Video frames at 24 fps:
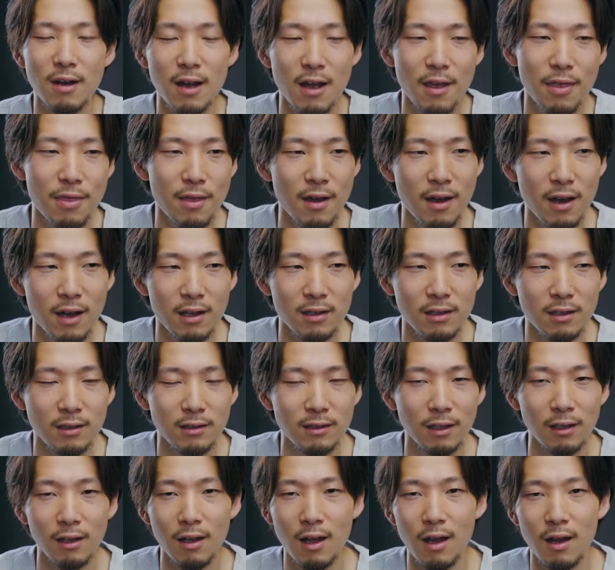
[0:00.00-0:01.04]
I thought
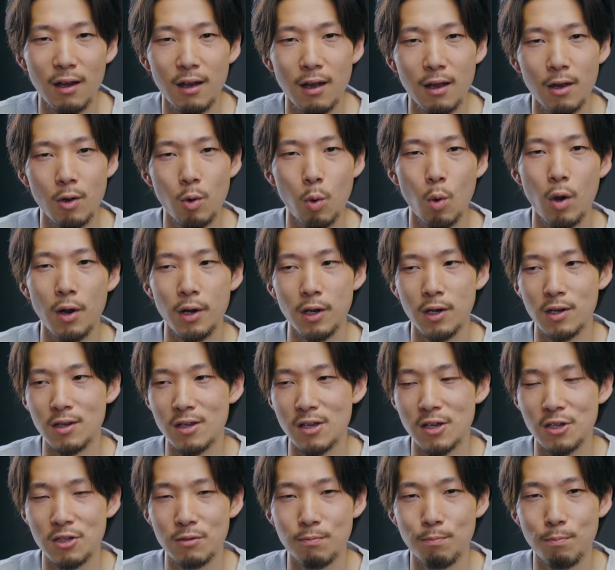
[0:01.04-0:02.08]
the log quality
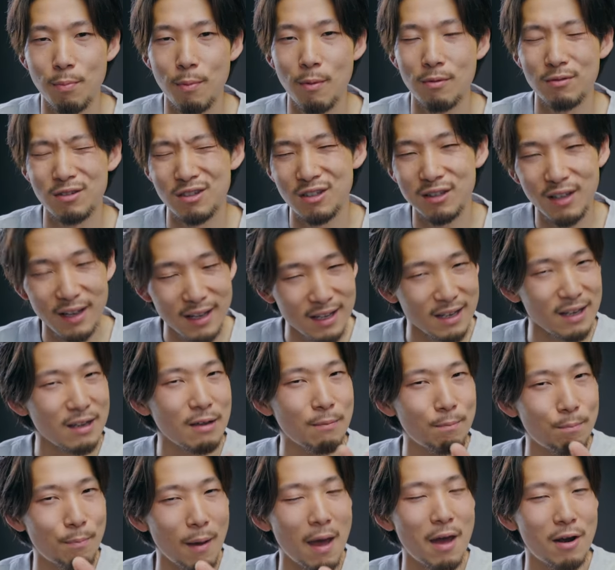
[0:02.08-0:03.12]
is slightly
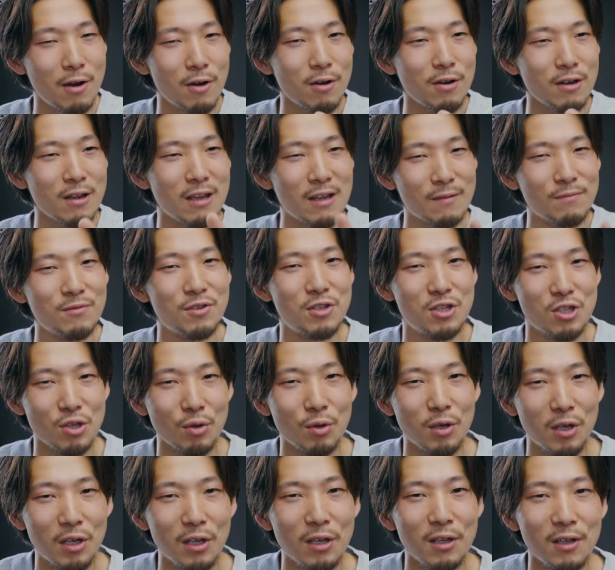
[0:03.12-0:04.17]
better in
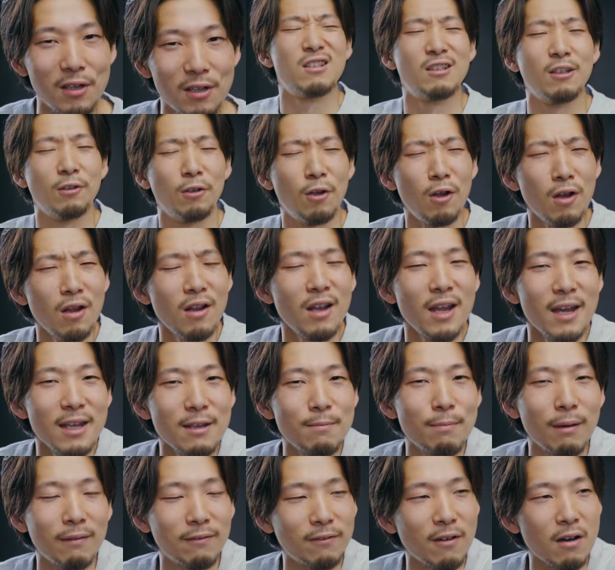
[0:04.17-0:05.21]
Sony. The low
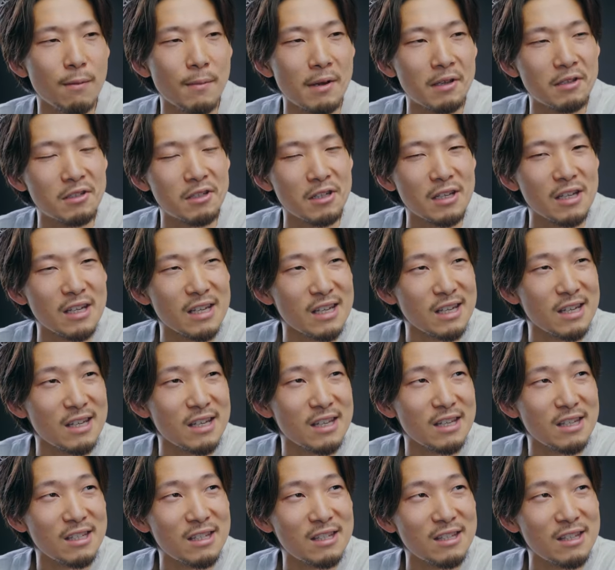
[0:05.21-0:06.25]
light performance
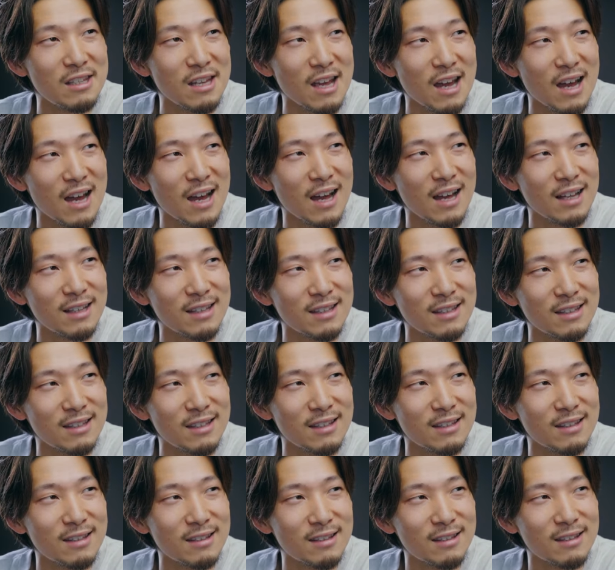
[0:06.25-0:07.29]
is not
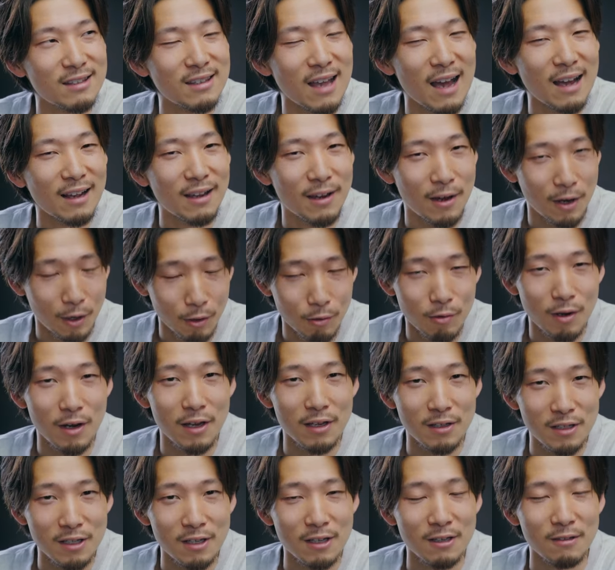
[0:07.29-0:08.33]
that
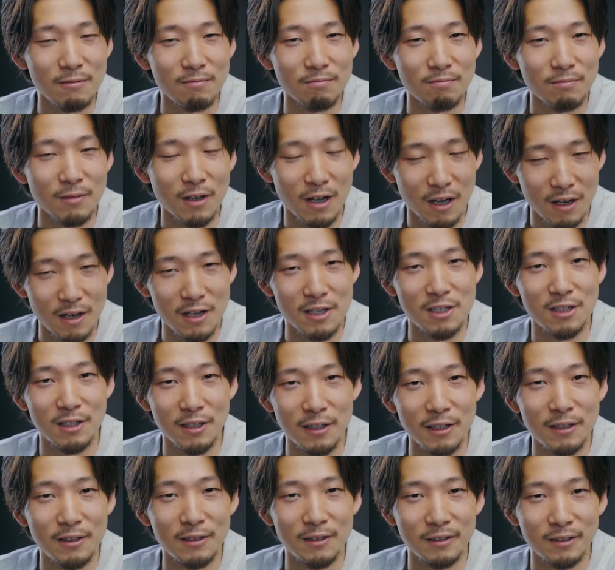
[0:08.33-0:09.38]
great, honestly.